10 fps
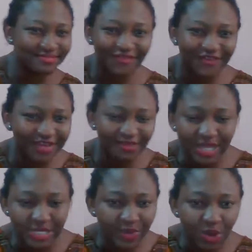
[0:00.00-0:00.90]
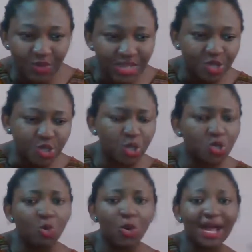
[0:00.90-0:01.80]
for a man to be coming in, you don't
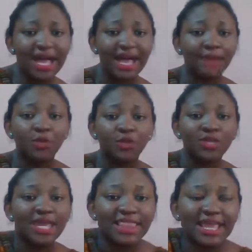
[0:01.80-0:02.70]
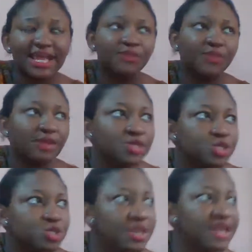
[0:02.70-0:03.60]
know what can happen. Like I'll probably
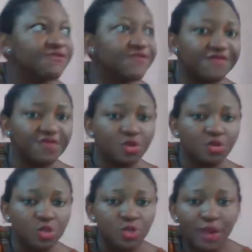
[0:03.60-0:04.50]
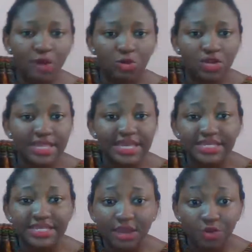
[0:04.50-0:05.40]
do a review on October 1
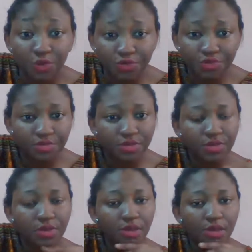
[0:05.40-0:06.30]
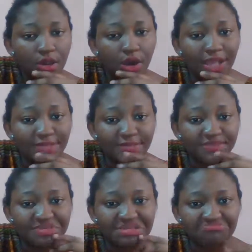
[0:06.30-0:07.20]
later on
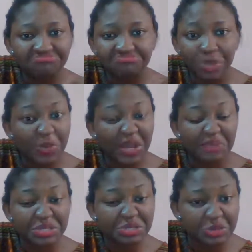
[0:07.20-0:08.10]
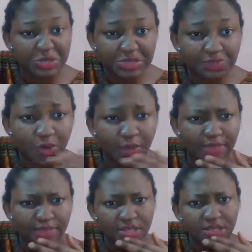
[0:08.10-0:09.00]
maybe Popo Hibiscus,
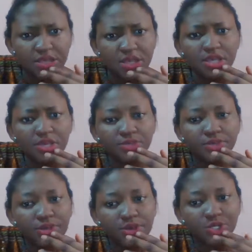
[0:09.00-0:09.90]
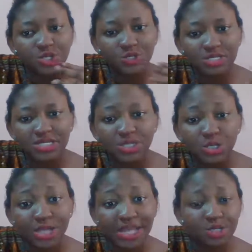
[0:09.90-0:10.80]
probably, because all those
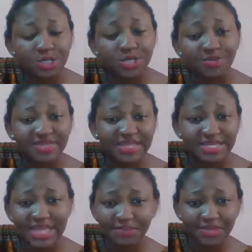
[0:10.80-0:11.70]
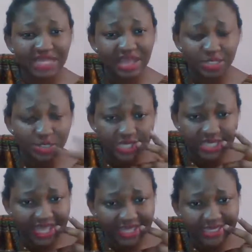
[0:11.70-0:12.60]
things address some of the things happening in our
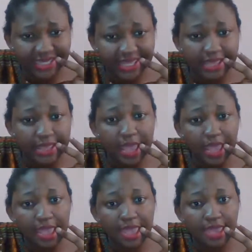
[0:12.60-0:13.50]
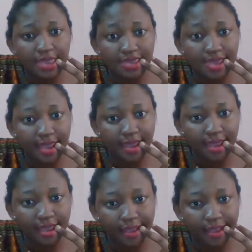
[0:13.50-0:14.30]
society. Yeah,